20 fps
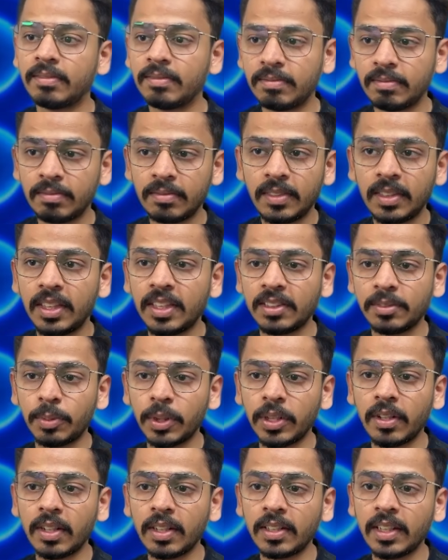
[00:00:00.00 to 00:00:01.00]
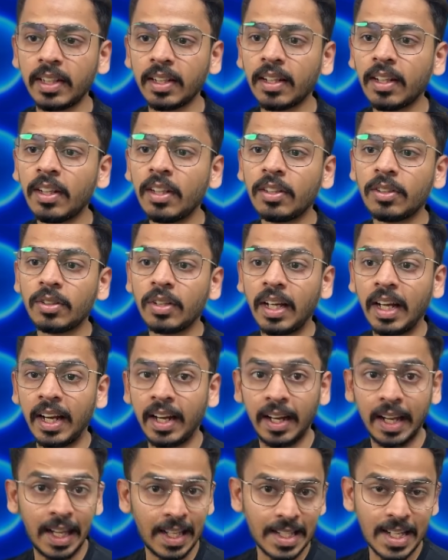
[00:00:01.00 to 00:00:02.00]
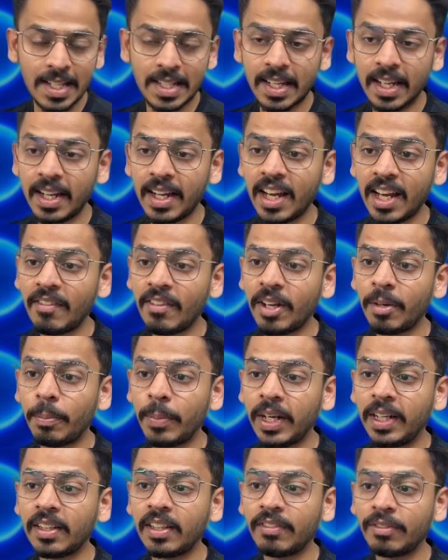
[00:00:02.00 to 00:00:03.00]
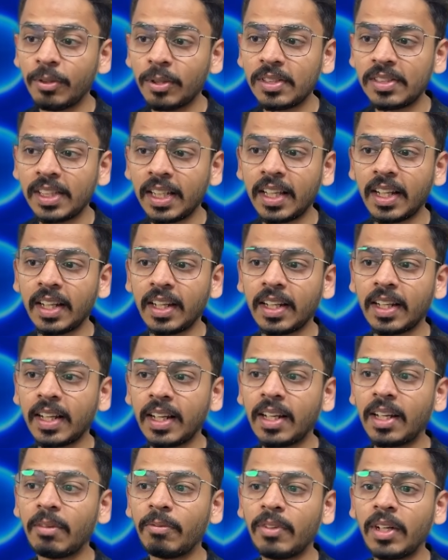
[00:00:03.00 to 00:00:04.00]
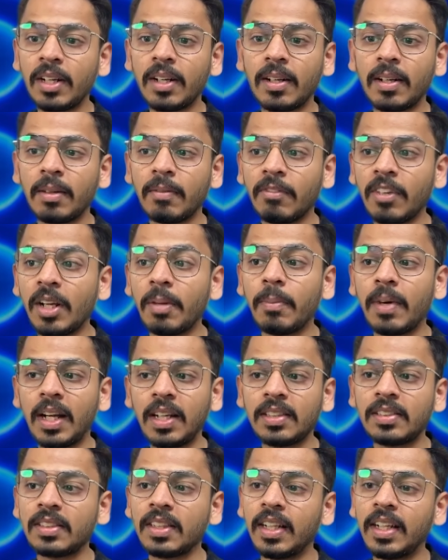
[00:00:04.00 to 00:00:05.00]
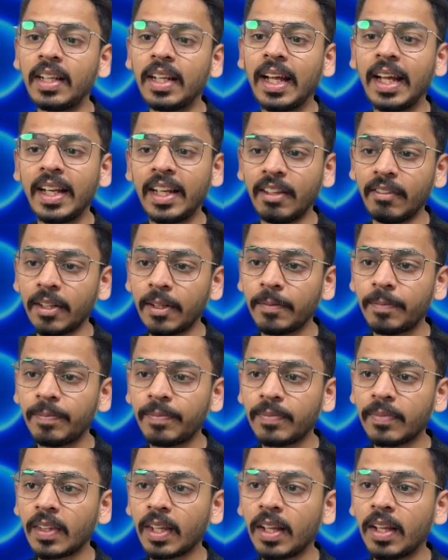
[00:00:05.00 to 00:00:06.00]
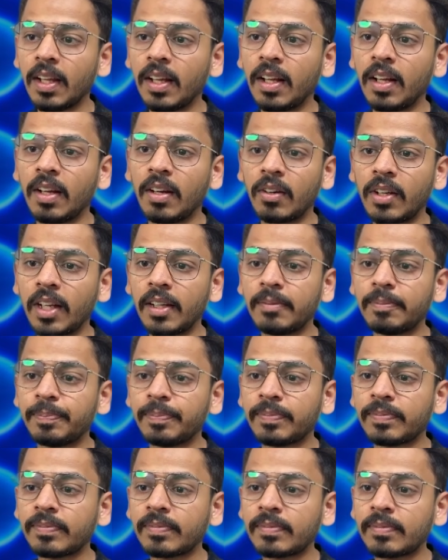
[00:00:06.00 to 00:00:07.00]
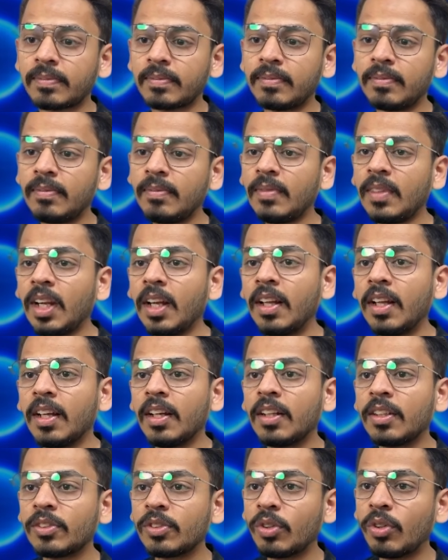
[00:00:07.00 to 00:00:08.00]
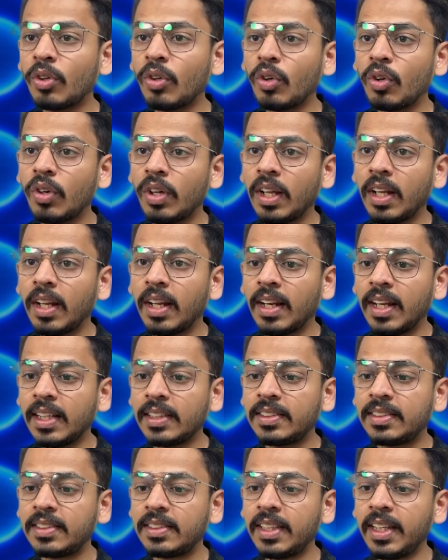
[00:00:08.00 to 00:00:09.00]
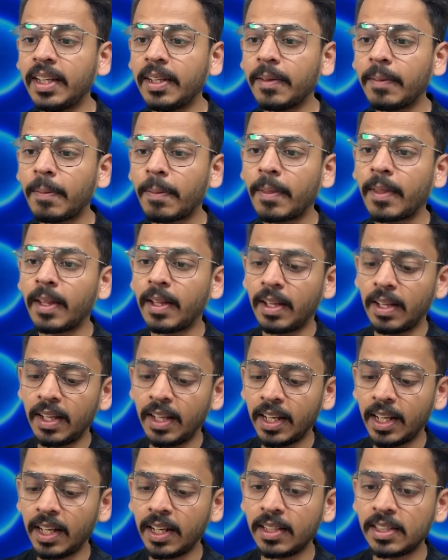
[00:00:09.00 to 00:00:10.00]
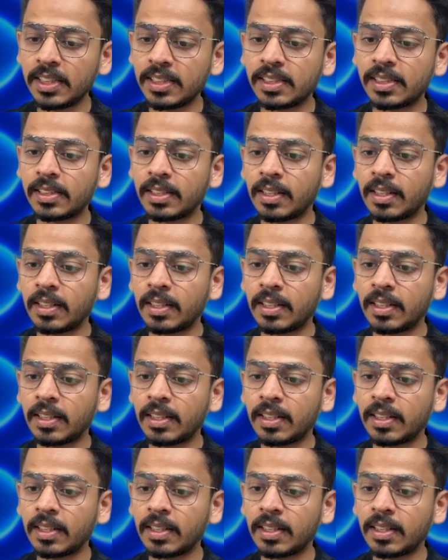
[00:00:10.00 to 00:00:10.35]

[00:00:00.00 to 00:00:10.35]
this particular thing. And as I said, never print the full secret. GitHub it will mask it anyway. Okay, so let's see. I'll just